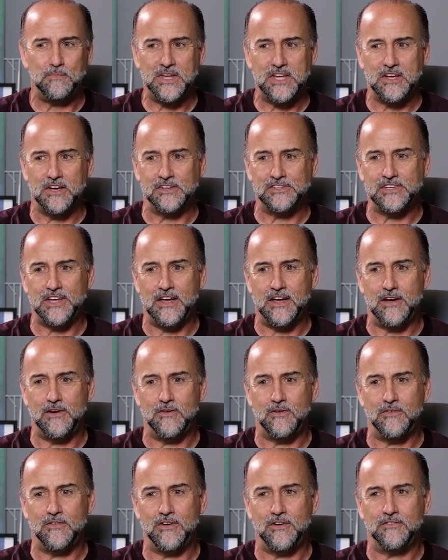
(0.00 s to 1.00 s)
because
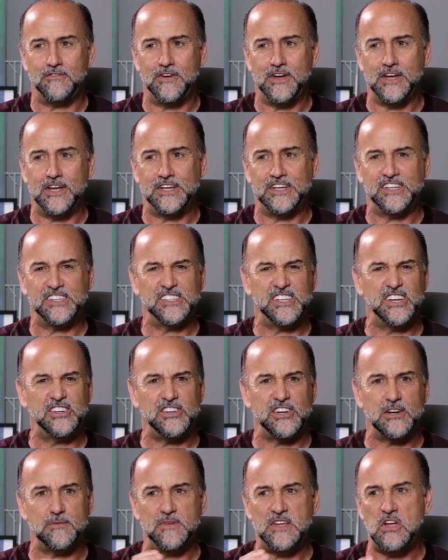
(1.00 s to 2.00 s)
of, of, a
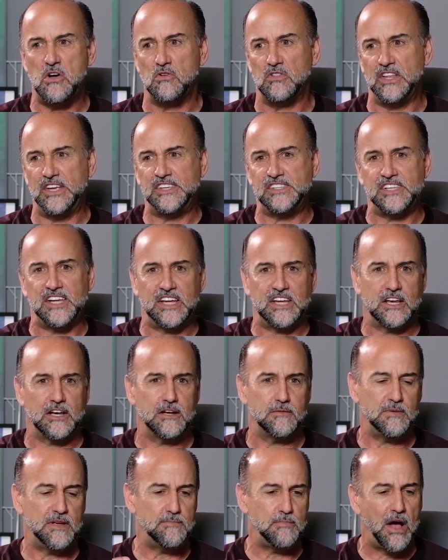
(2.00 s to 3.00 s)
decision to be holistic
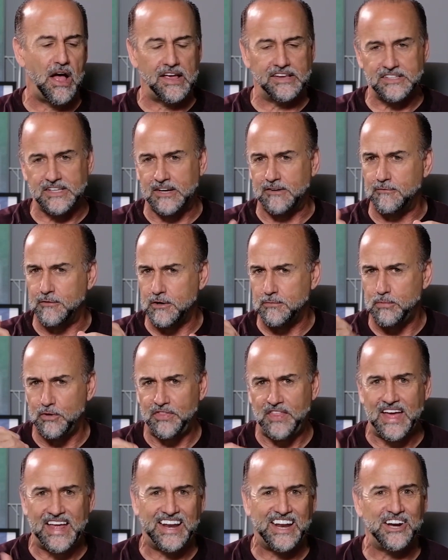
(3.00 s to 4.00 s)
and to be and to
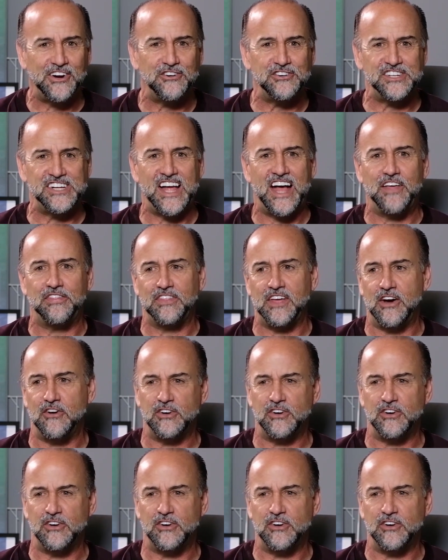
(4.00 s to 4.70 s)
put that energy out